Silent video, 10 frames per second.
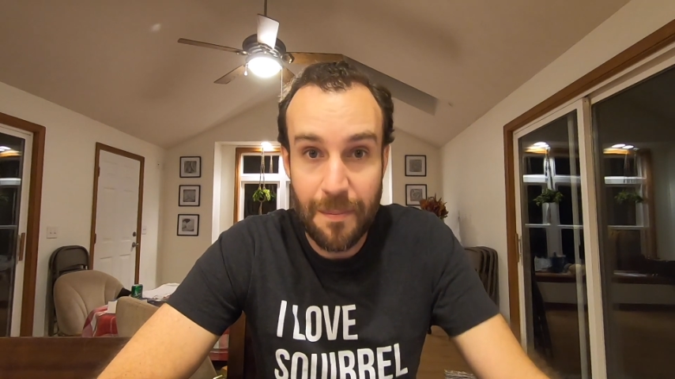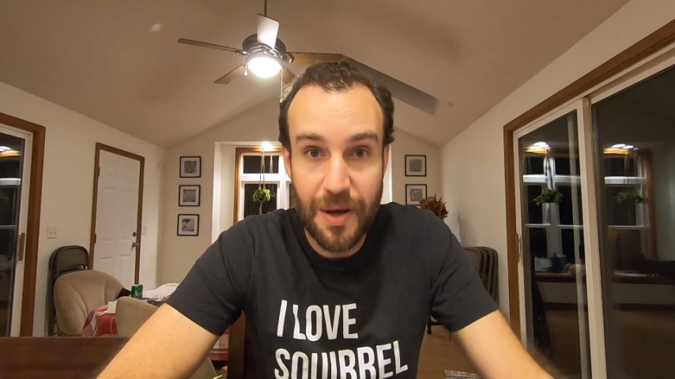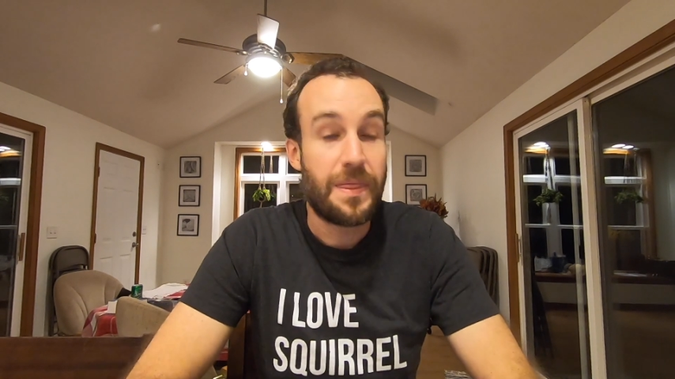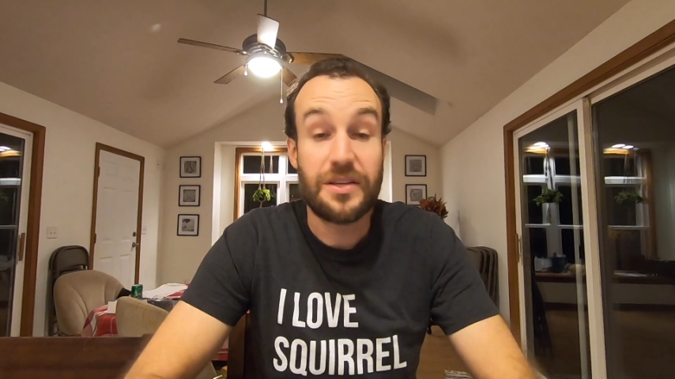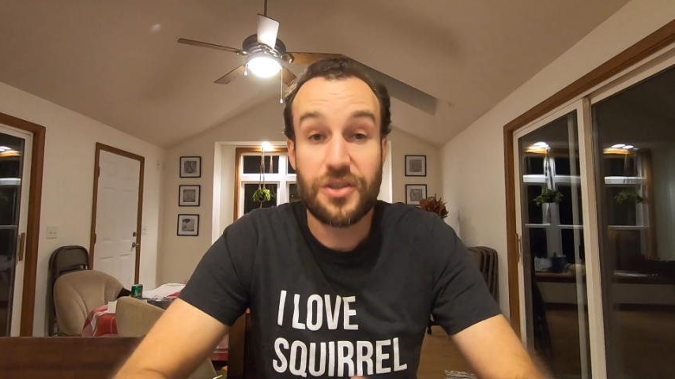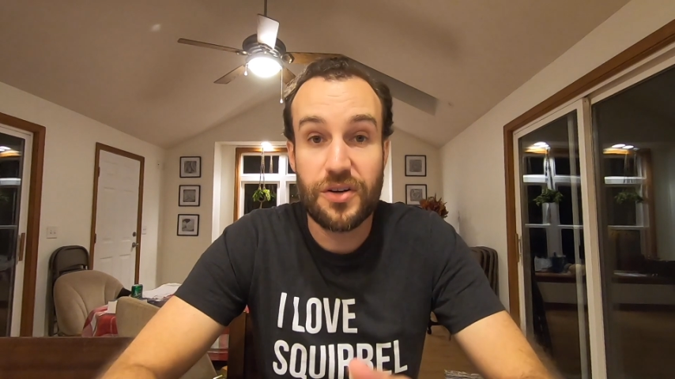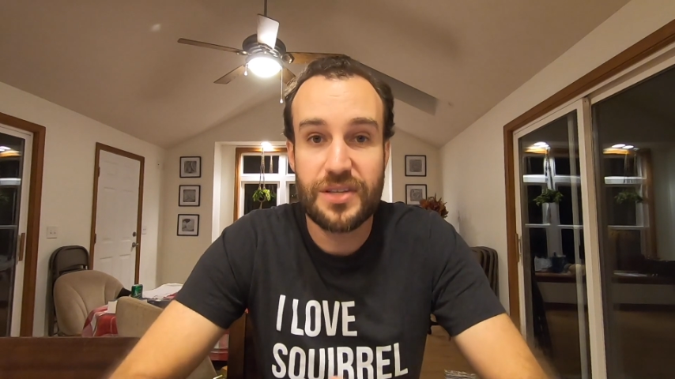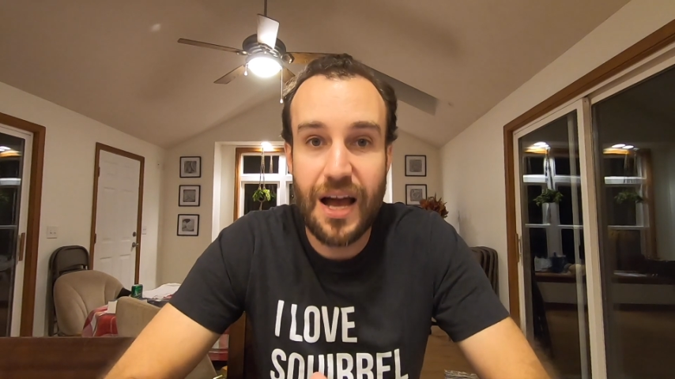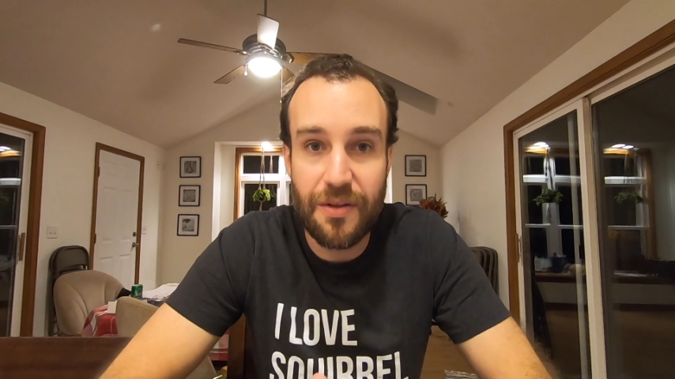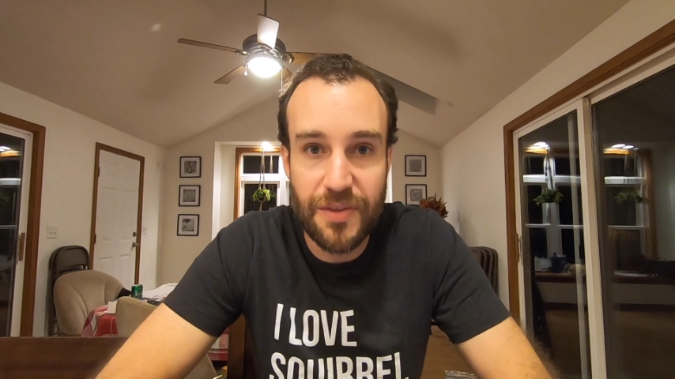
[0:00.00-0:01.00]
But it
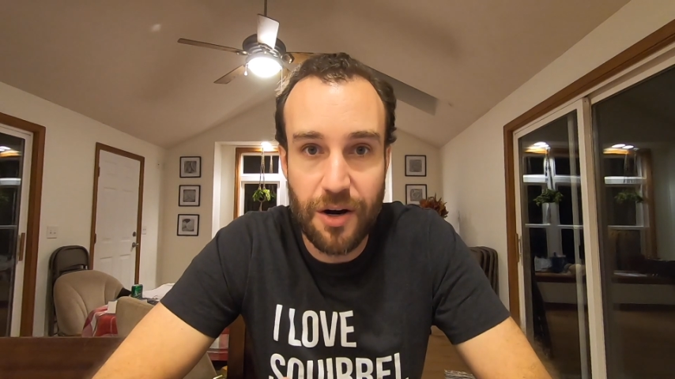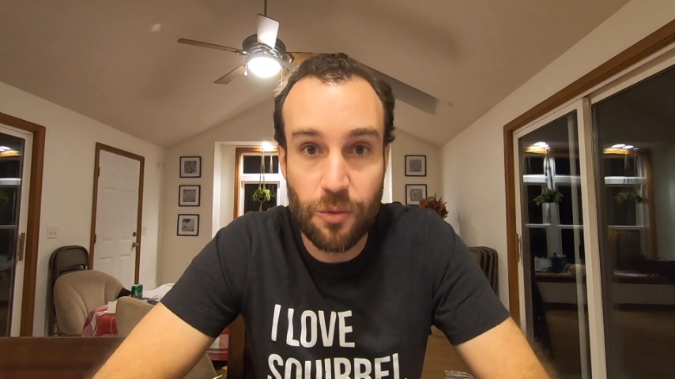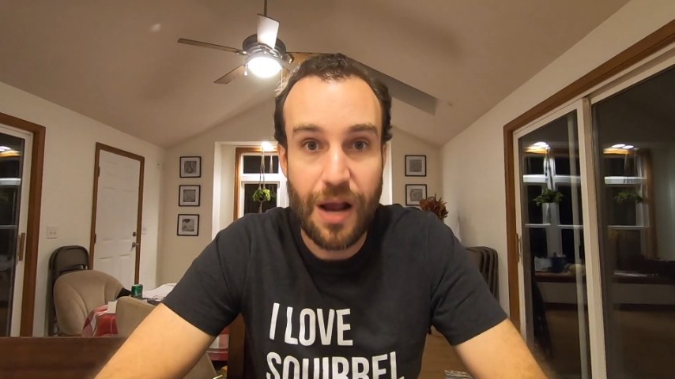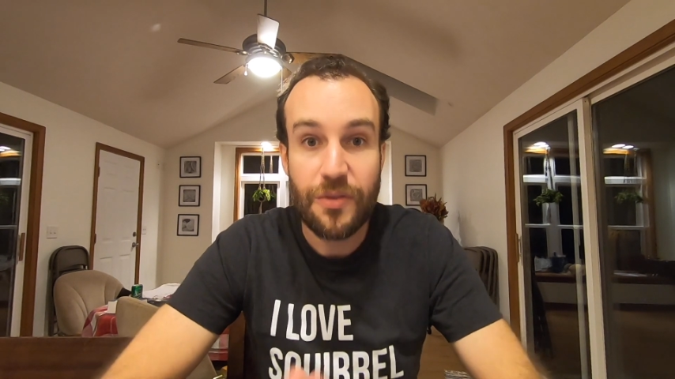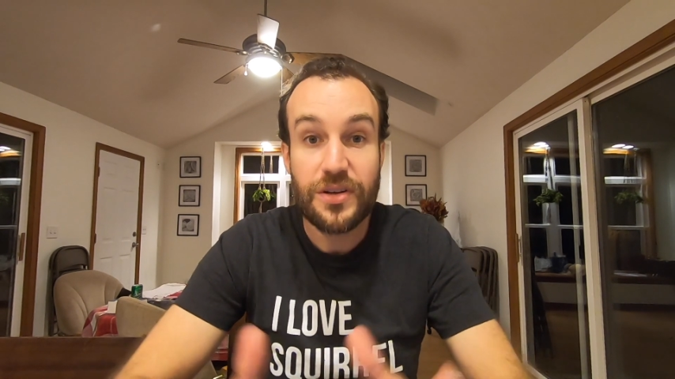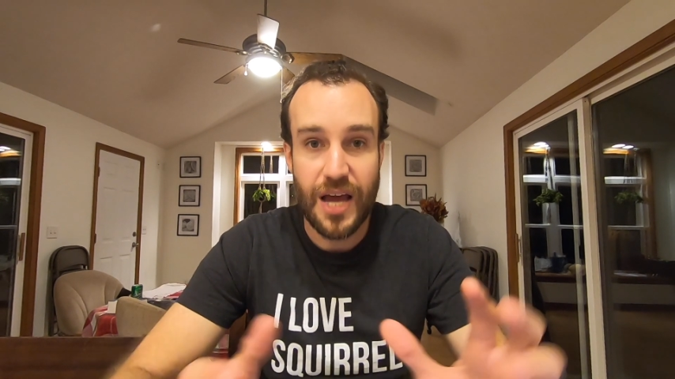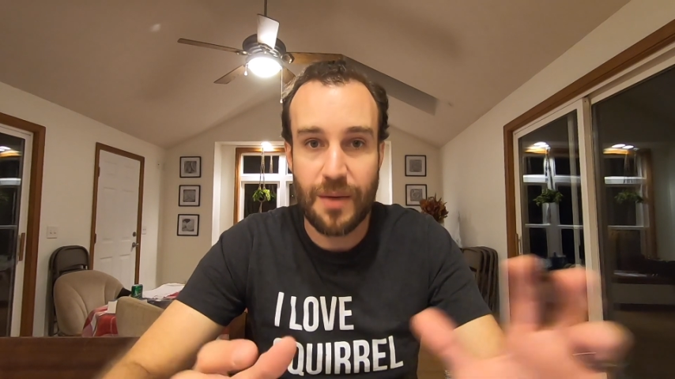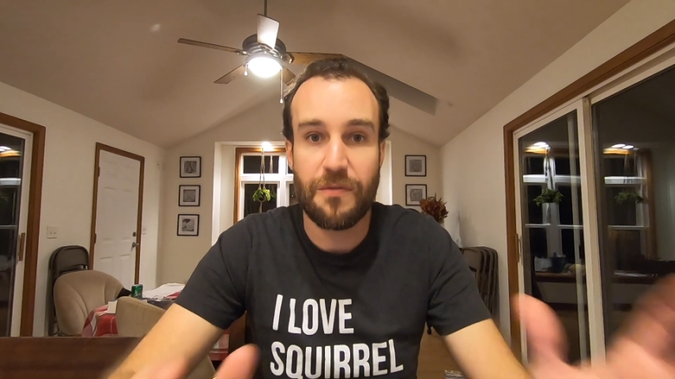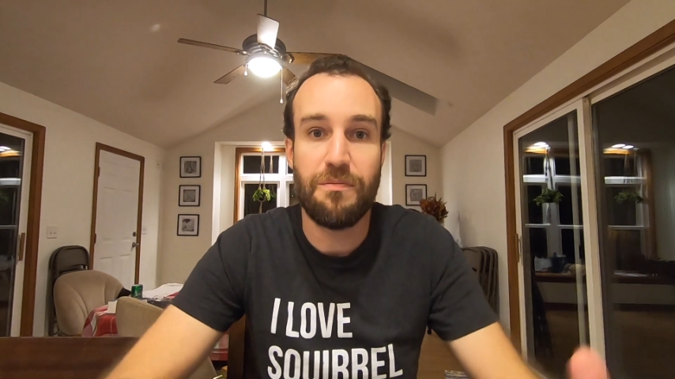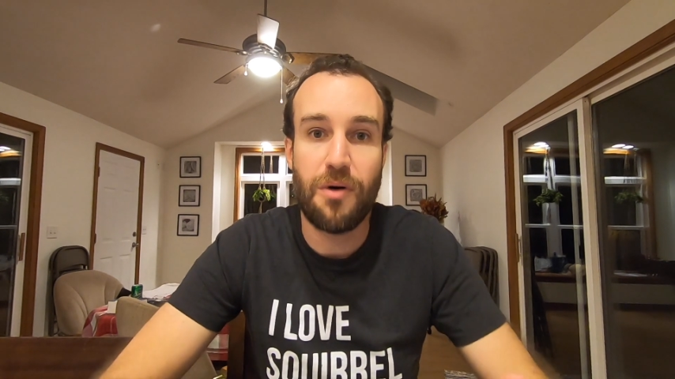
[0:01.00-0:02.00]
turns out that around the
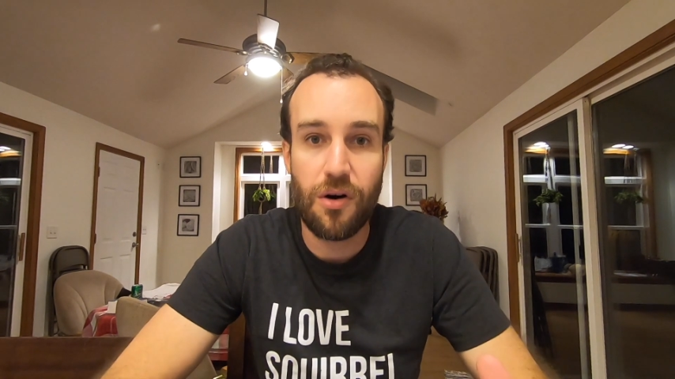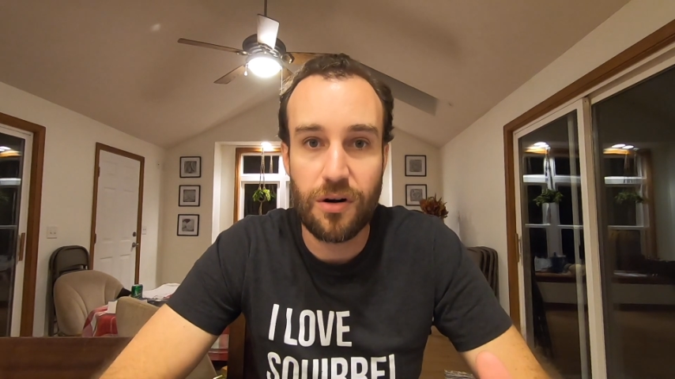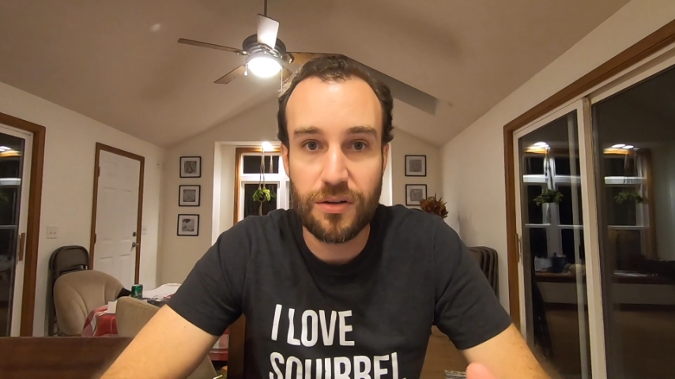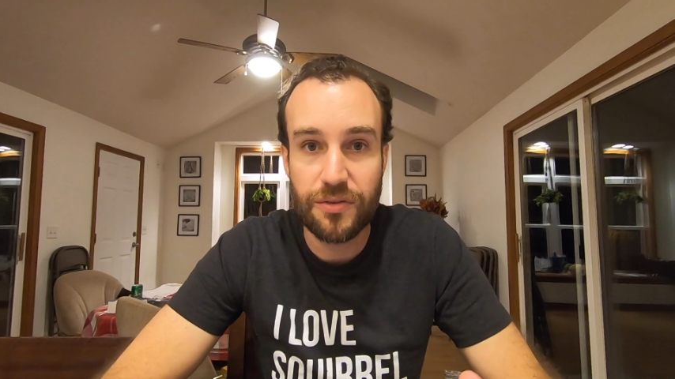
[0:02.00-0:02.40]
time of Paul,